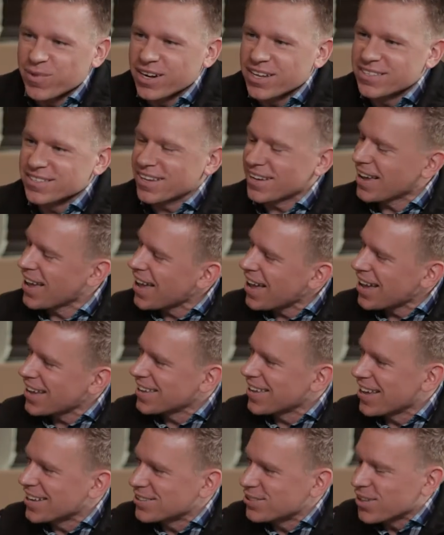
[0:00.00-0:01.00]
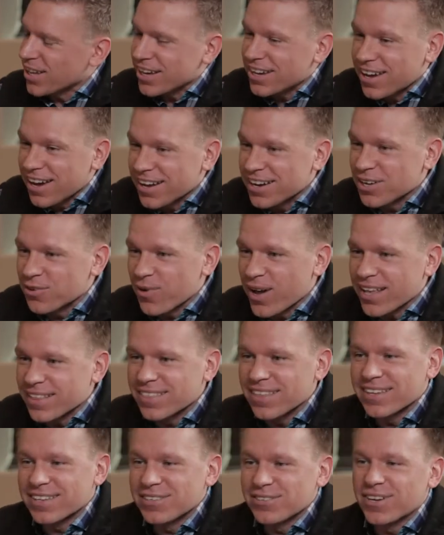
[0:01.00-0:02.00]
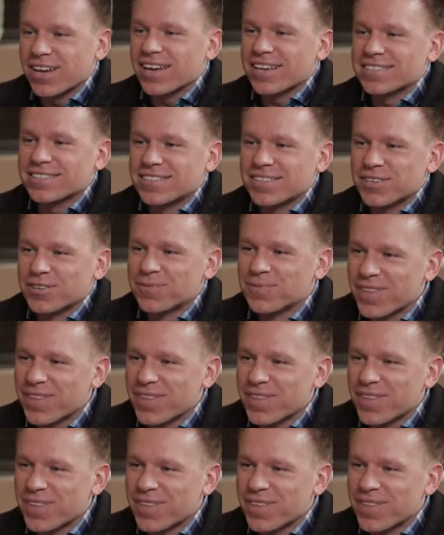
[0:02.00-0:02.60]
But I was like, I can't do that cutting weight thing you guys do.